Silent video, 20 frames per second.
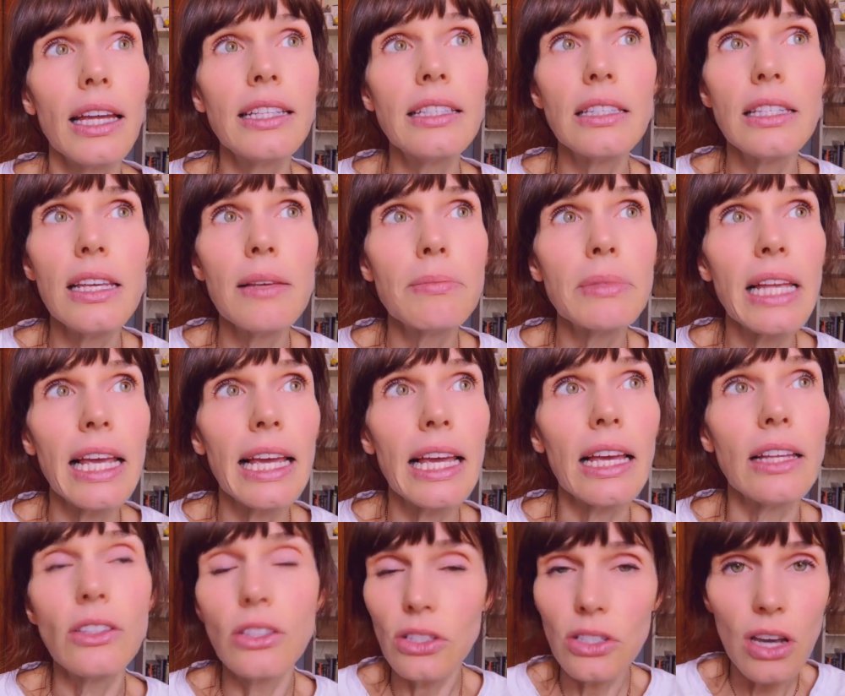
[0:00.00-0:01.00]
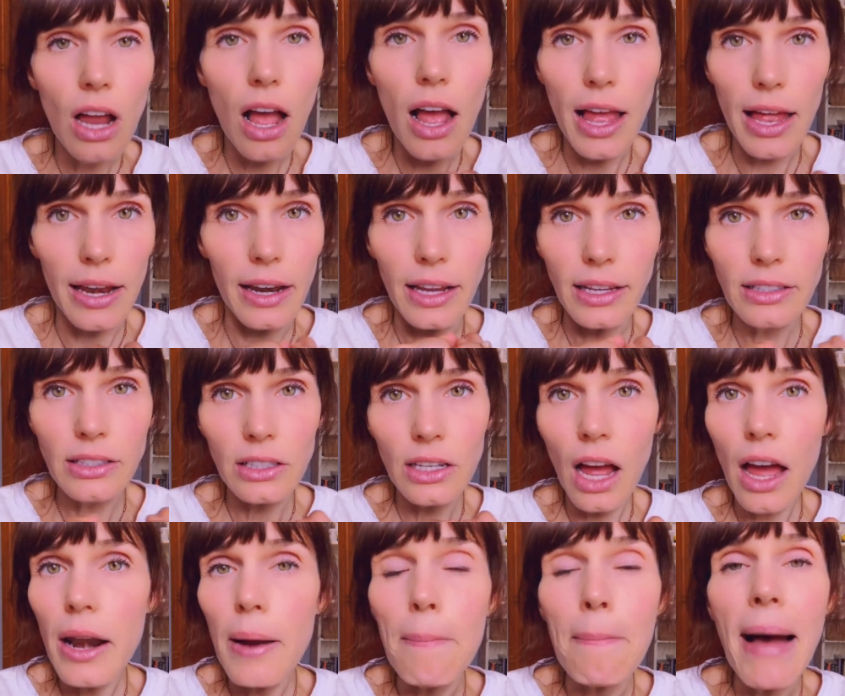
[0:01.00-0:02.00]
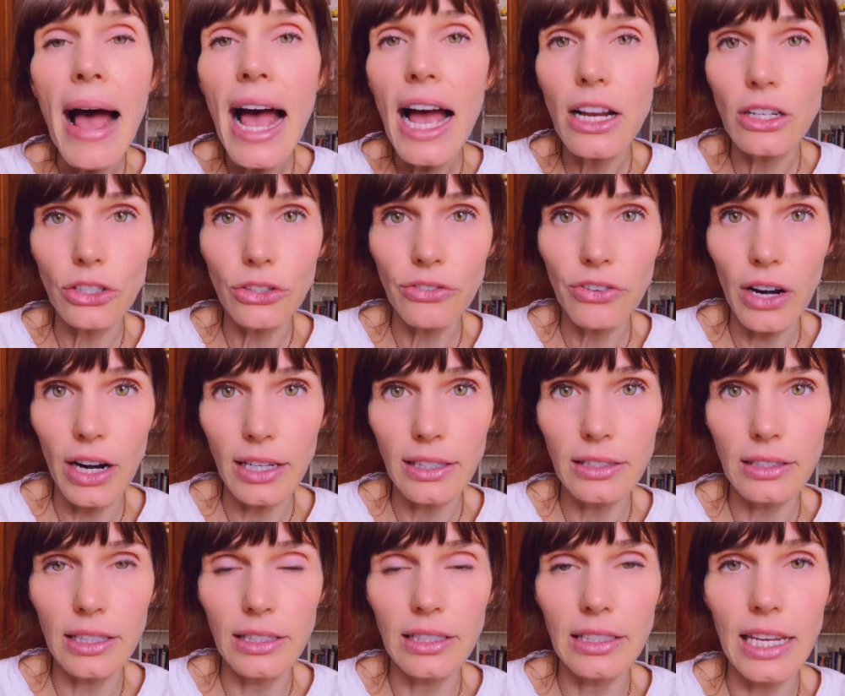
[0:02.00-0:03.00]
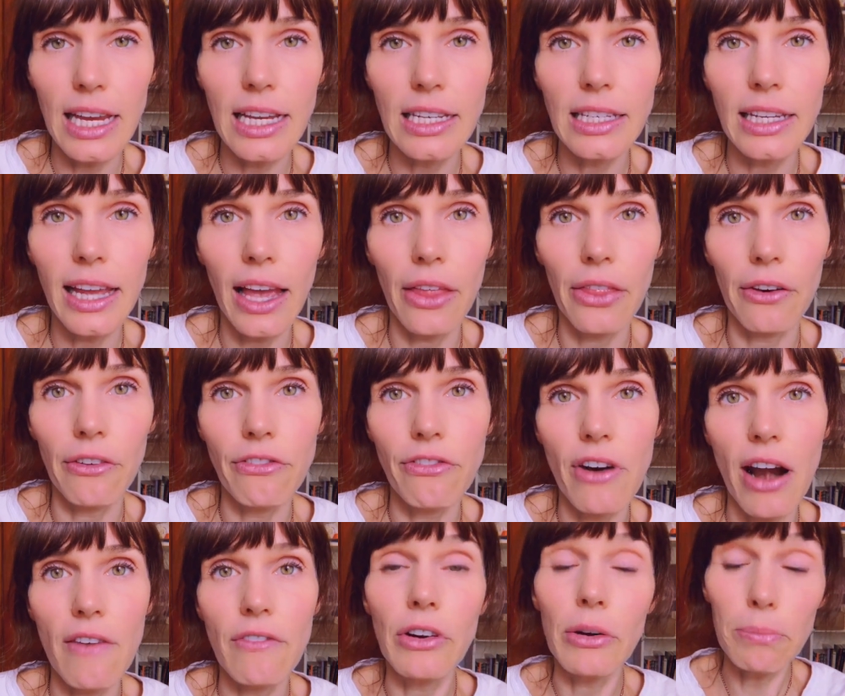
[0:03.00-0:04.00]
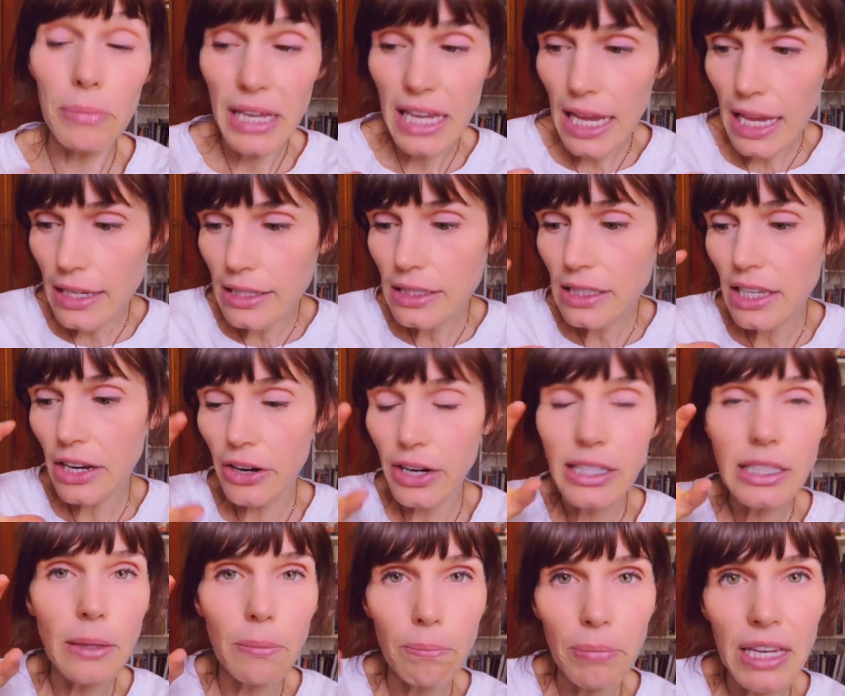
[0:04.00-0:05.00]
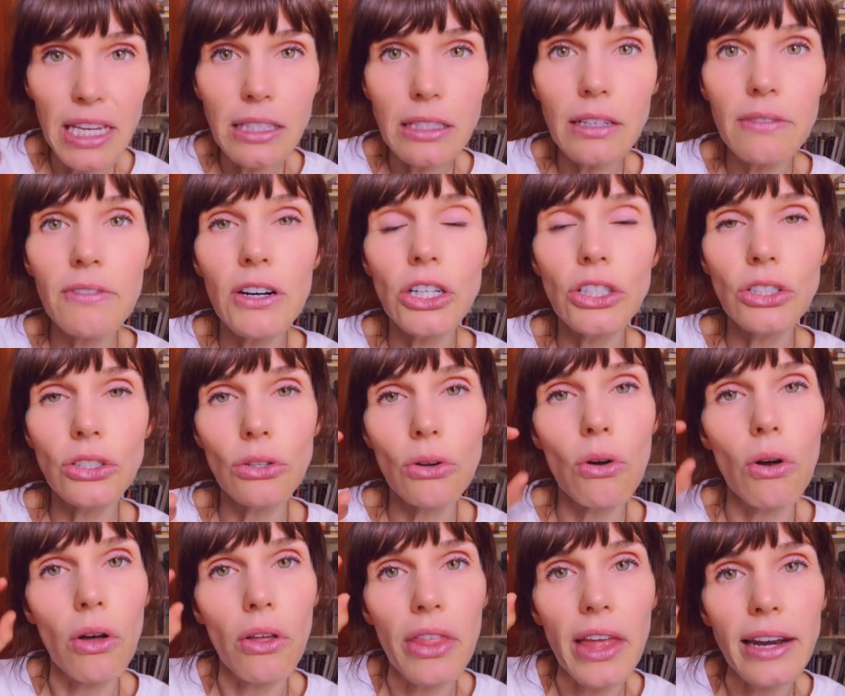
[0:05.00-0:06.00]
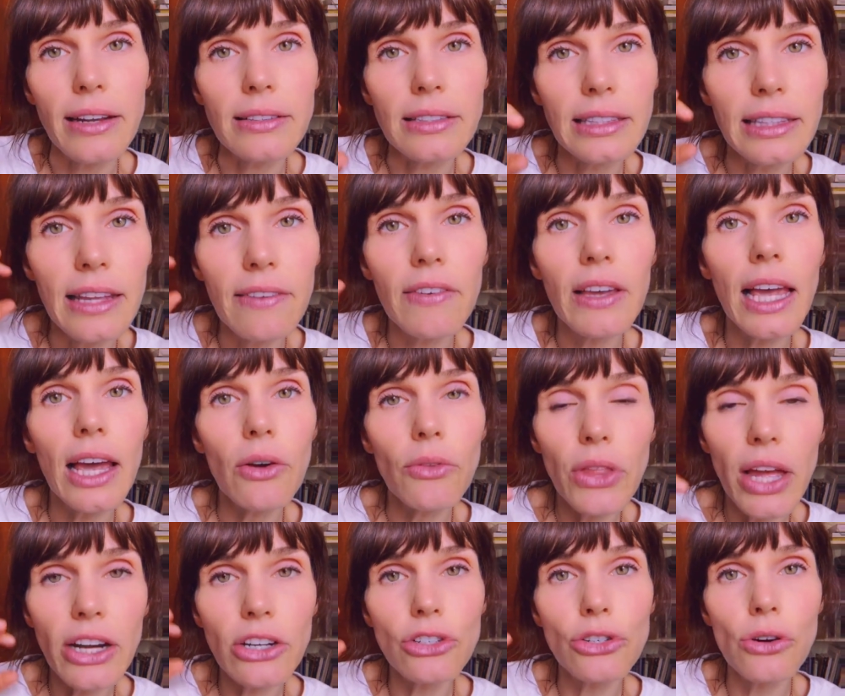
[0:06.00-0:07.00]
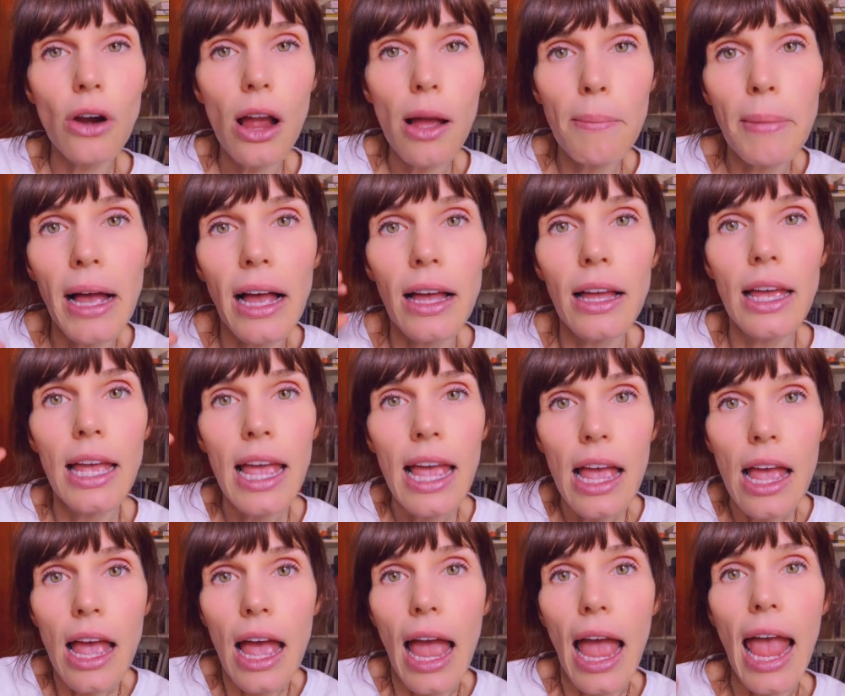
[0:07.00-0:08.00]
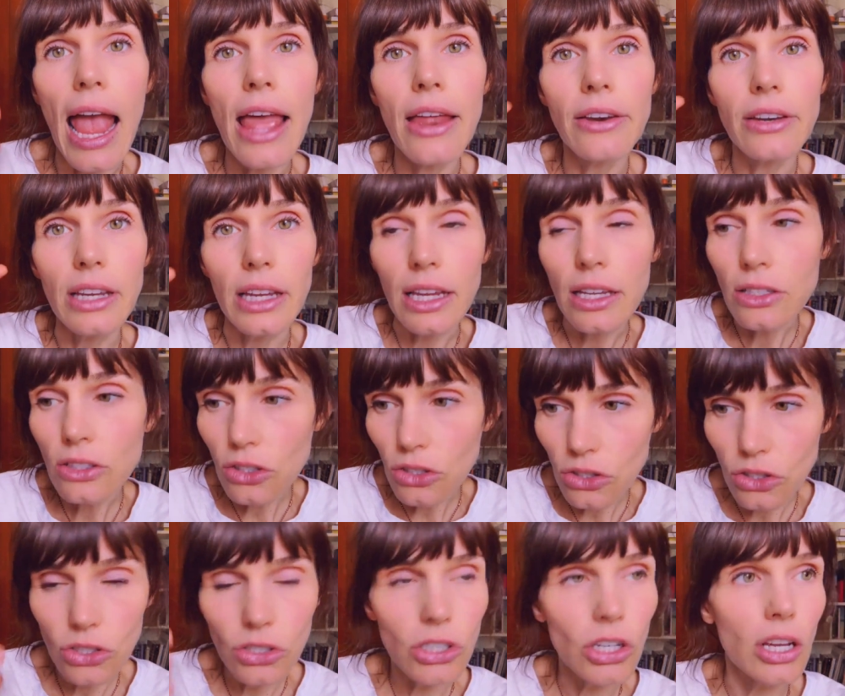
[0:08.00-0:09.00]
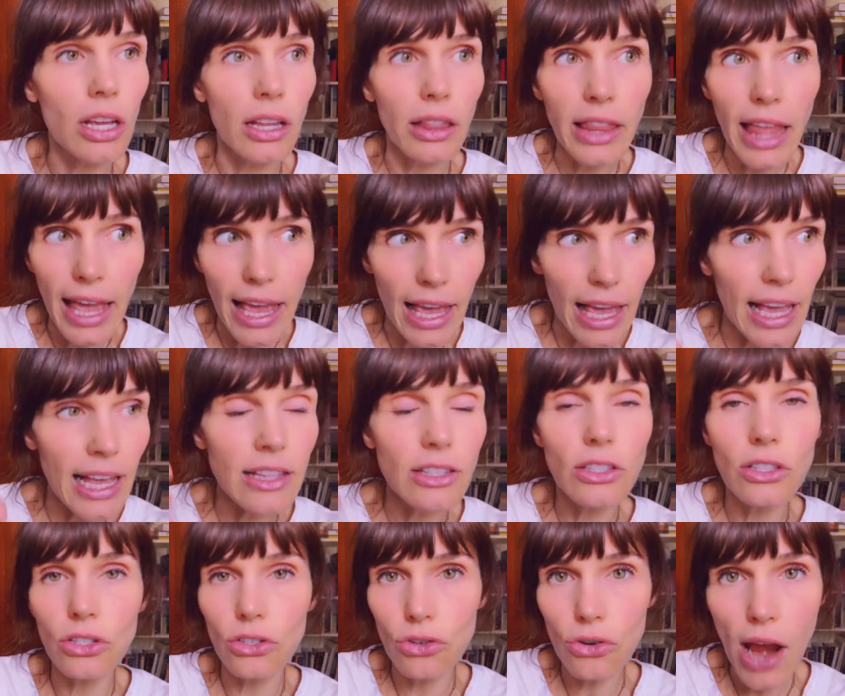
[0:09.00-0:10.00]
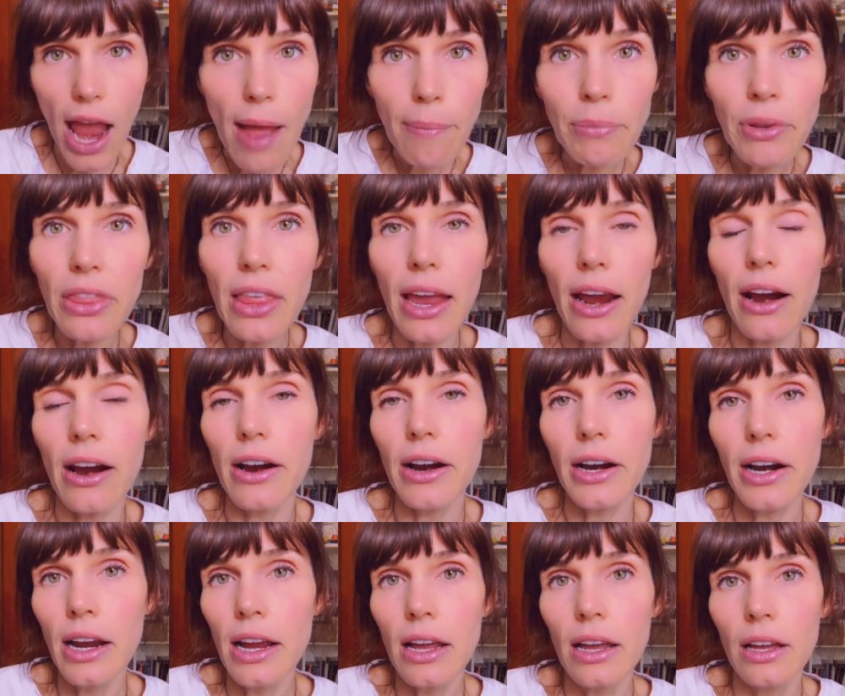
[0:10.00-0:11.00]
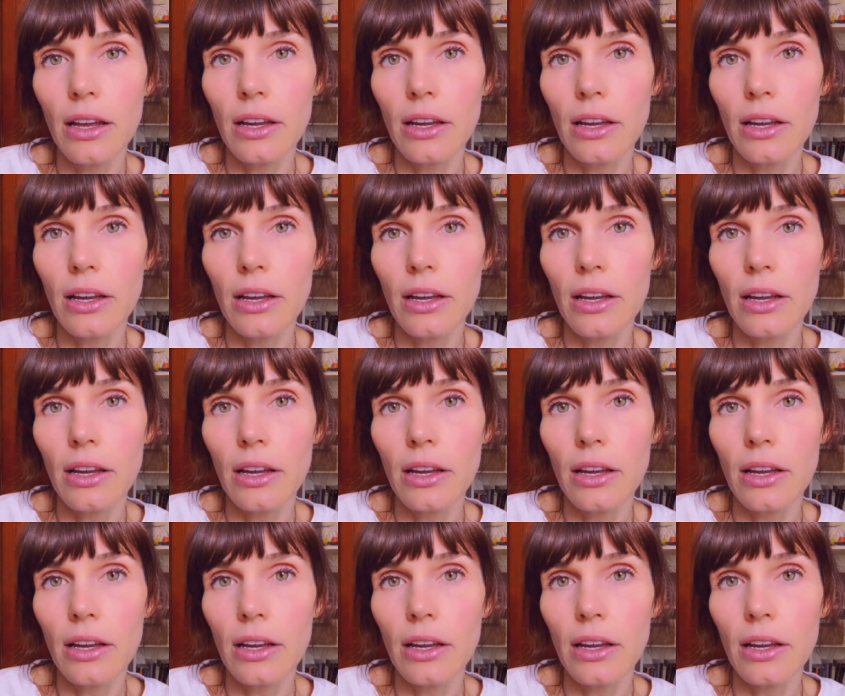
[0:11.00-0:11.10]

it seems like it's not a match for us to stay together forever, because there is a piece of our soul that is living out that trauma and is just like, it's trapped there,